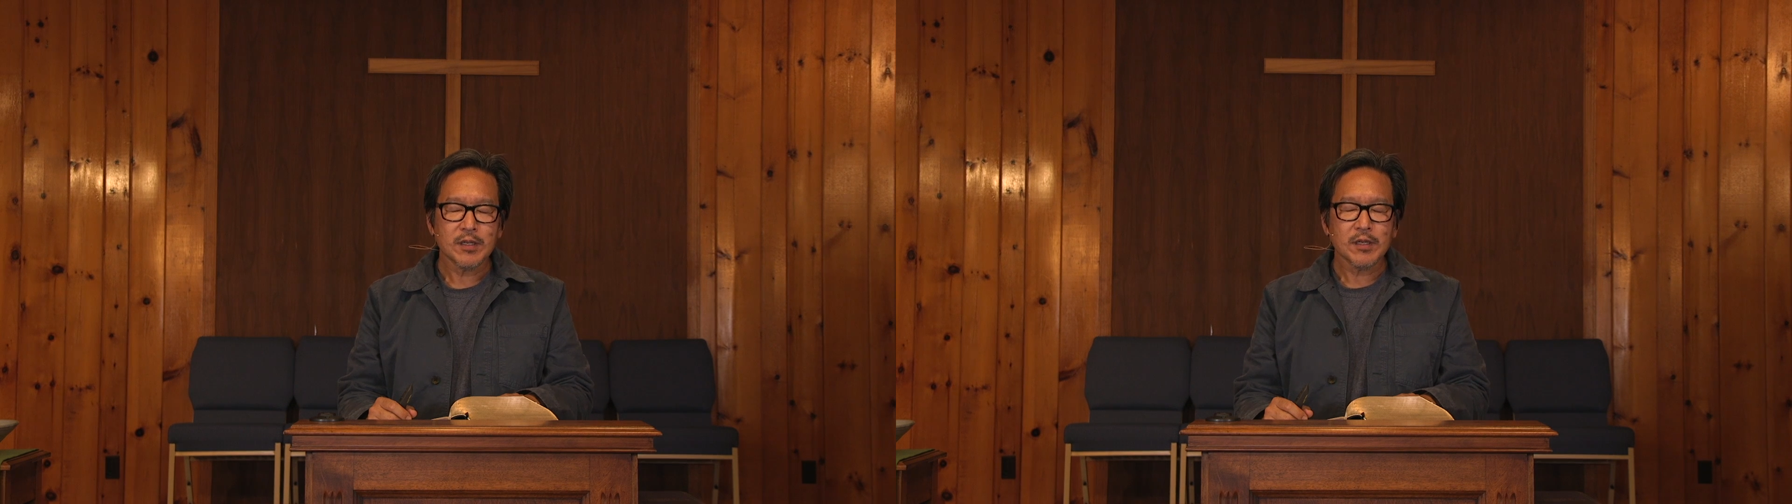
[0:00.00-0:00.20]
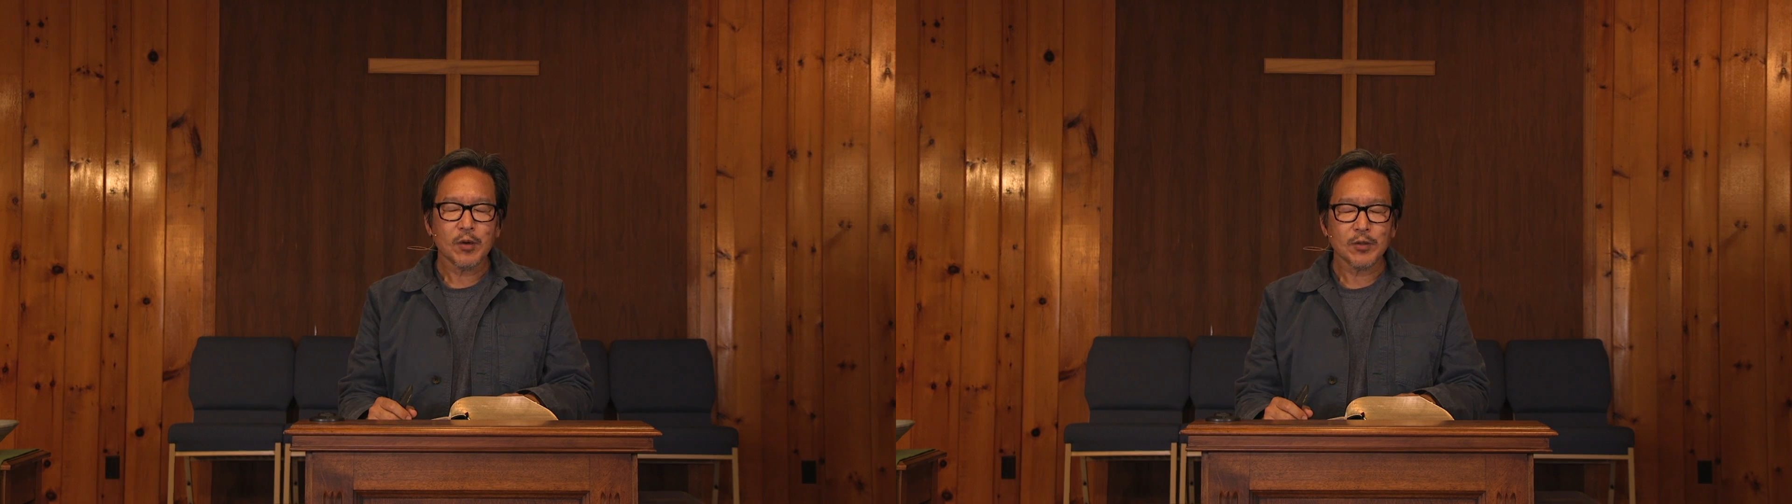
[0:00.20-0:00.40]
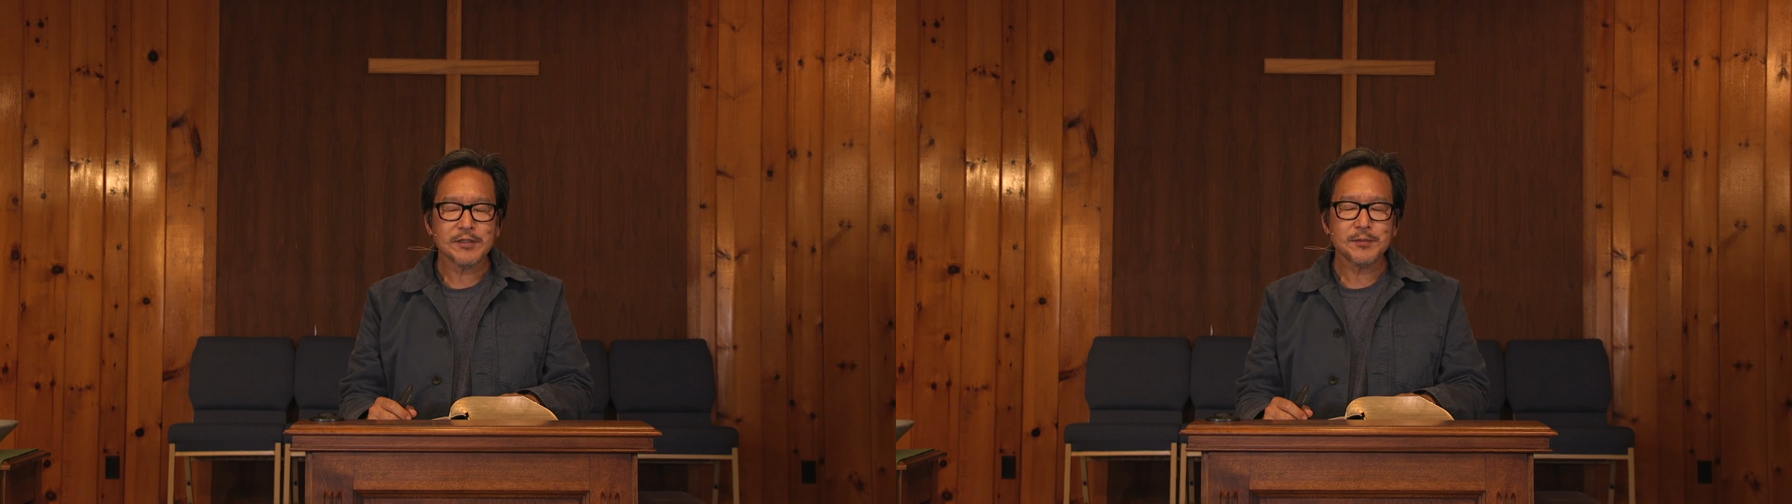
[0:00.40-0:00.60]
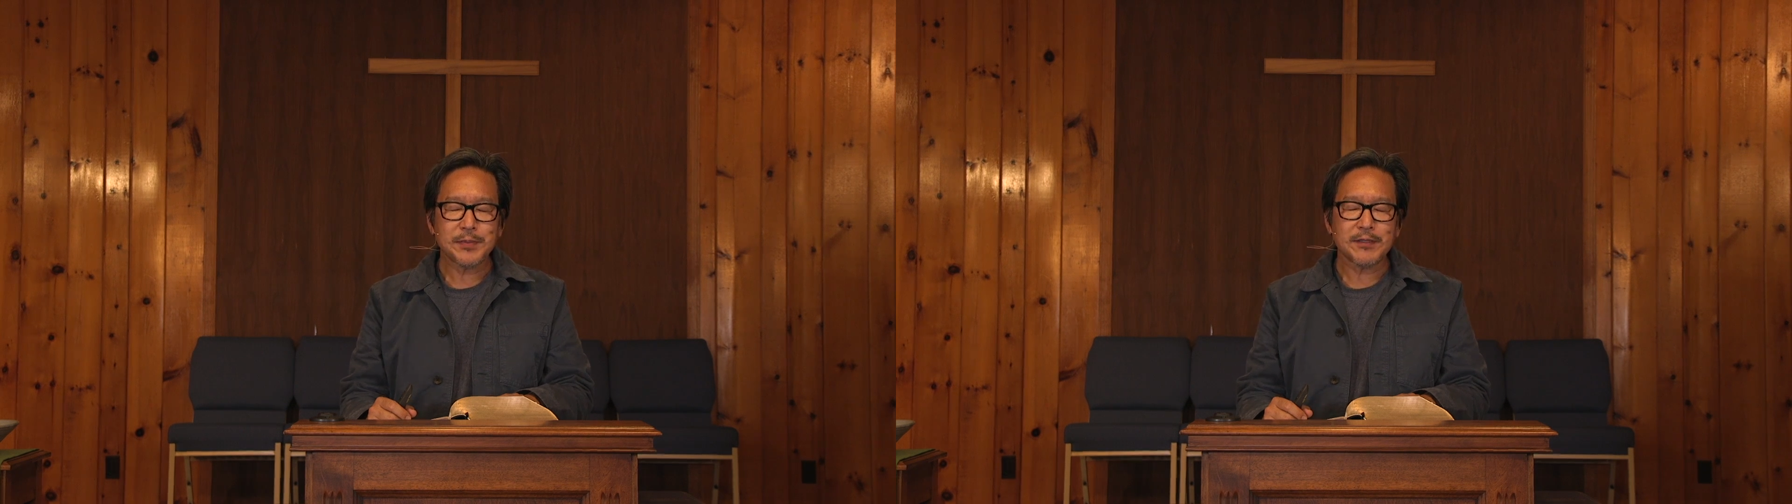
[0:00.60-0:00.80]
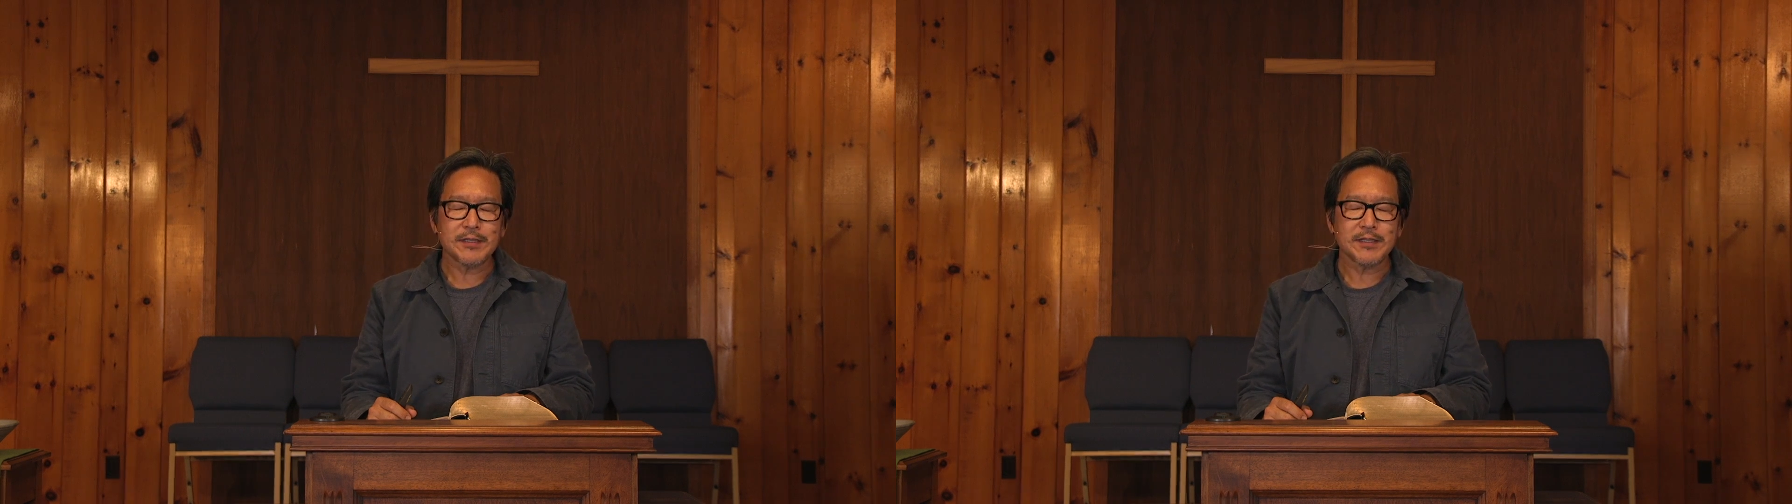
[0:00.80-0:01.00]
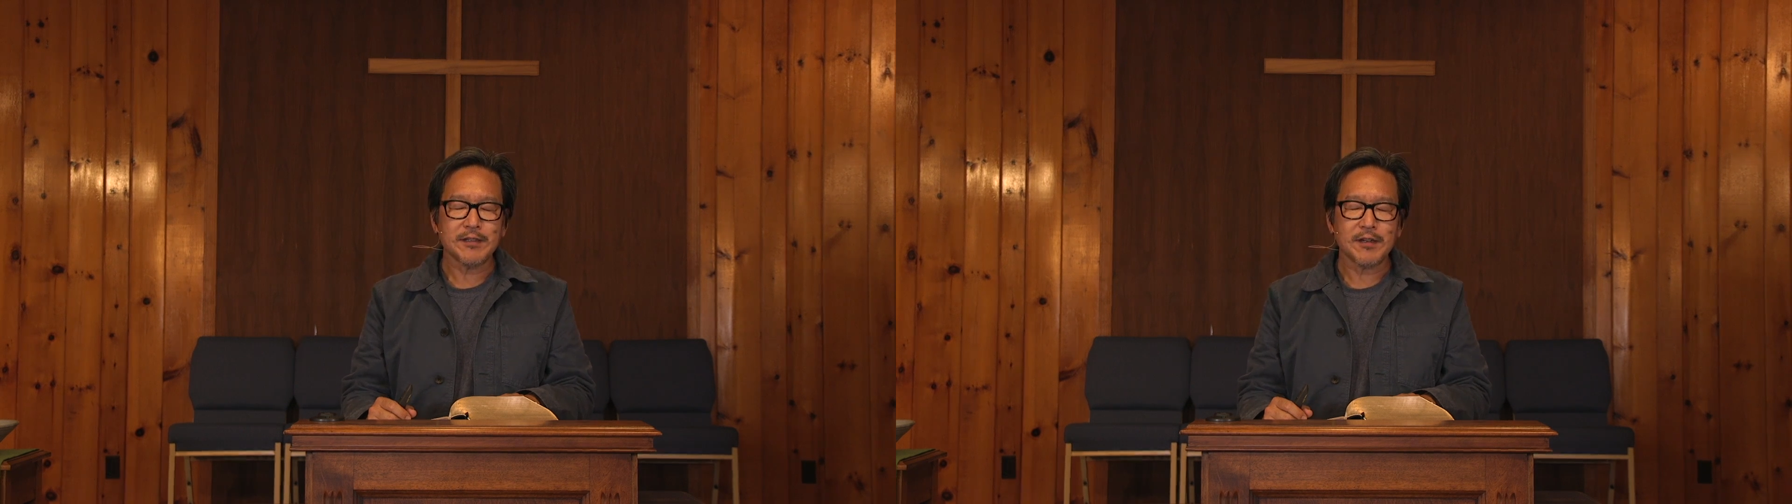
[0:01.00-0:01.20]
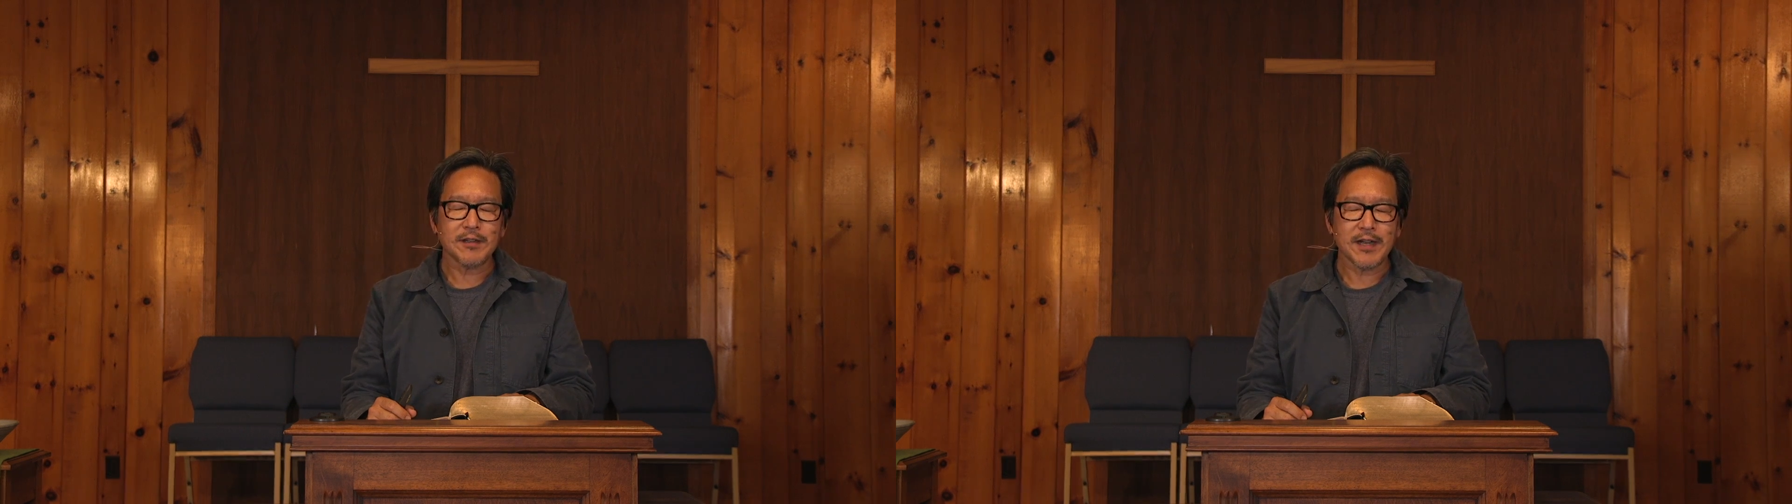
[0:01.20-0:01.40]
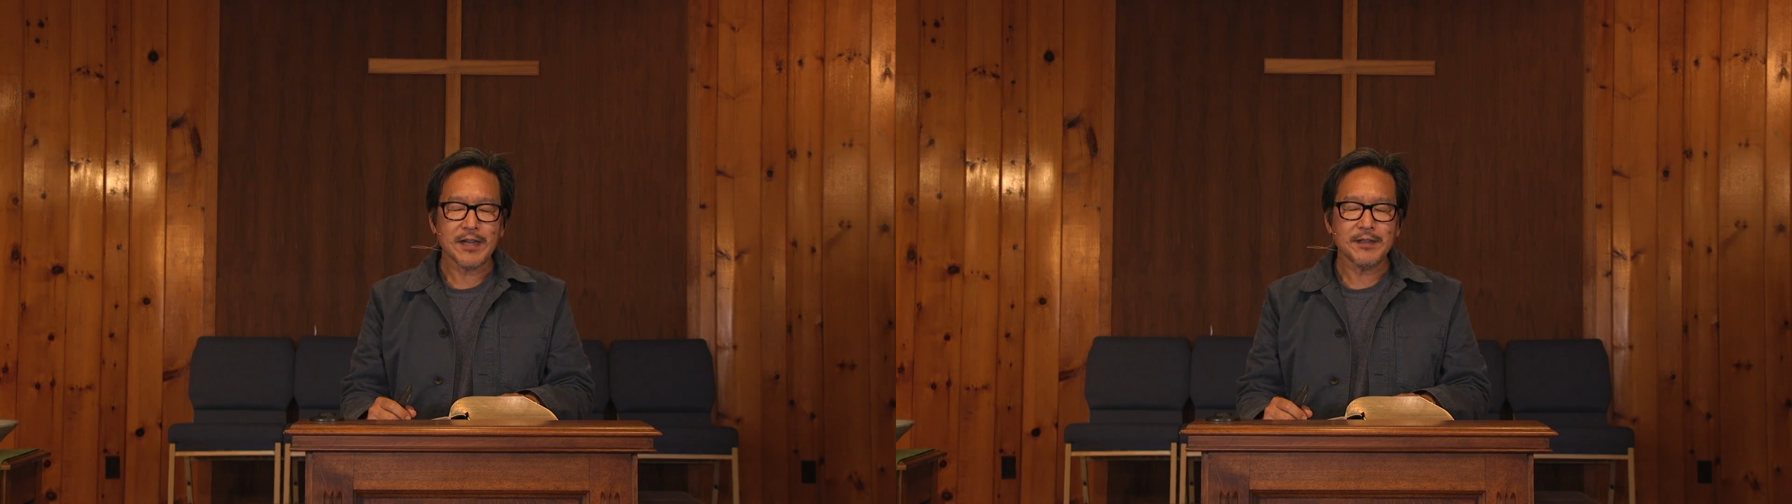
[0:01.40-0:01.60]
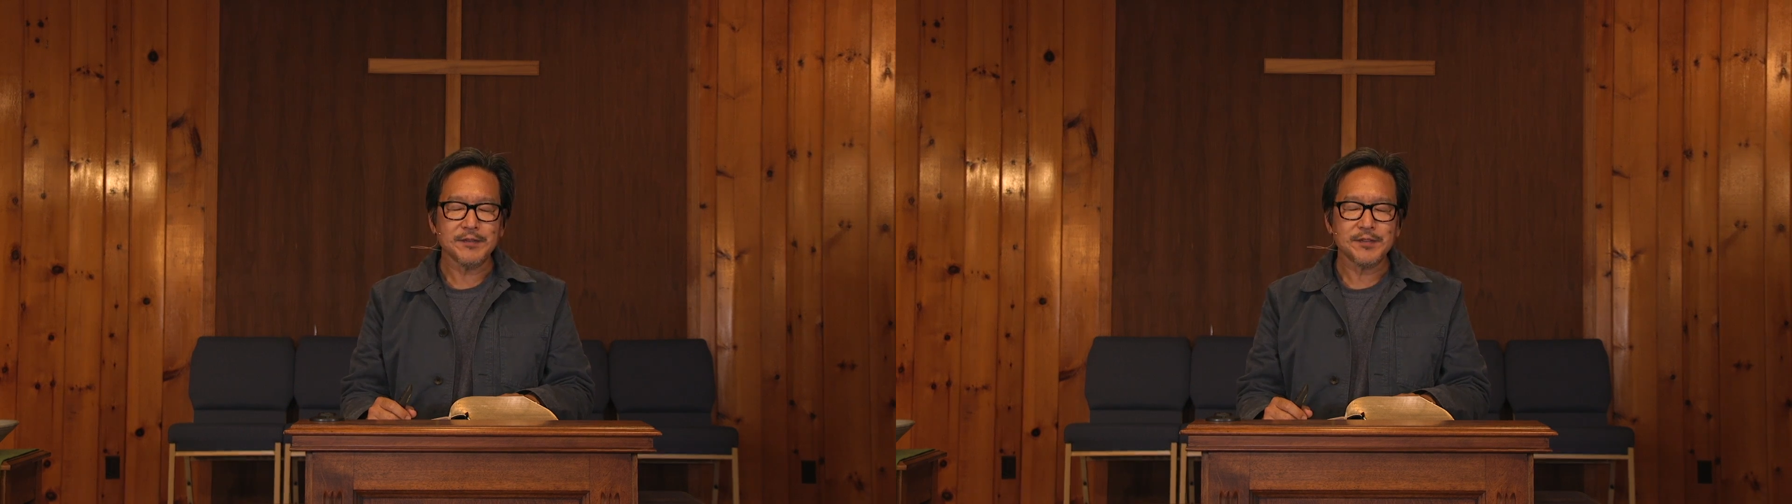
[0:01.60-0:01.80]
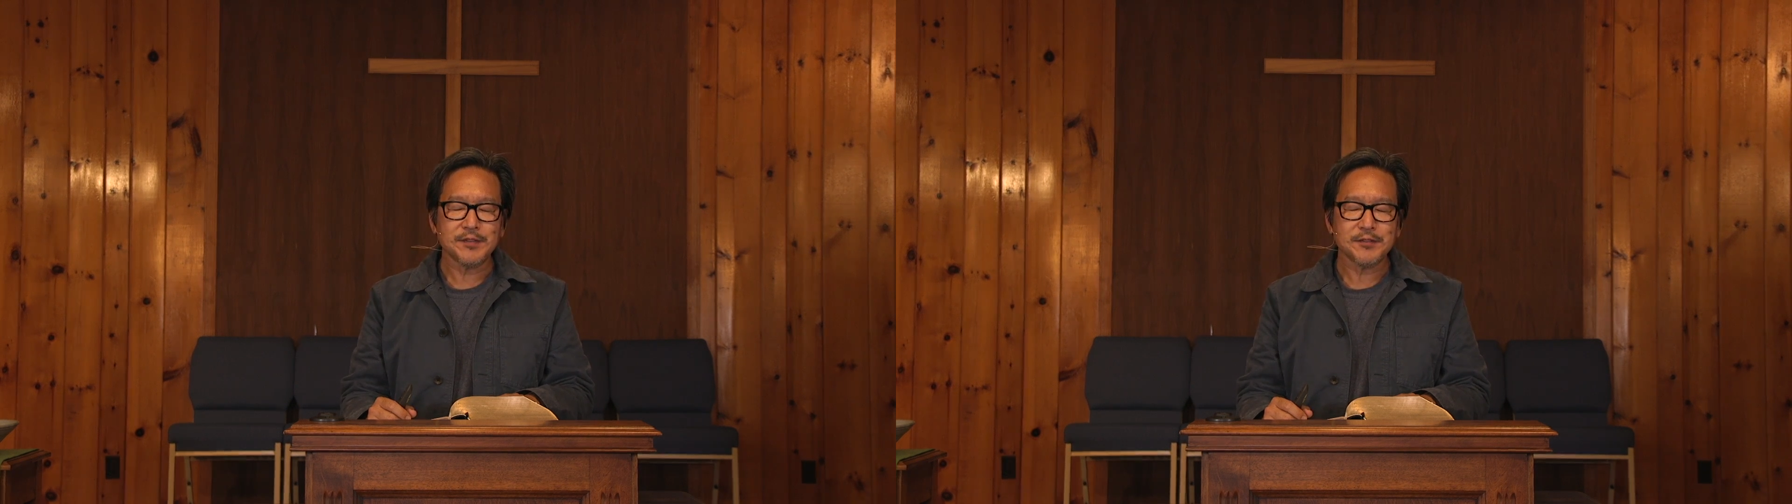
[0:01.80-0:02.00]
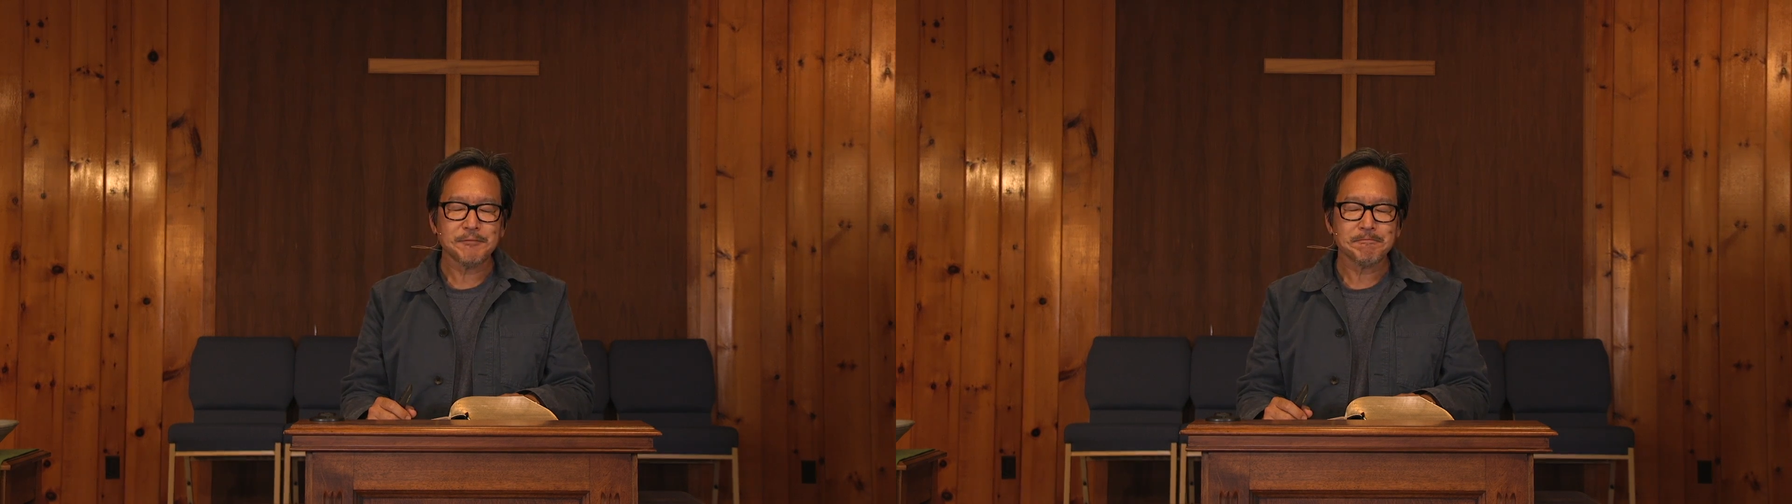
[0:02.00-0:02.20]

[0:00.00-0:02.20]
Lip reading: Holy Spirit, in our lives.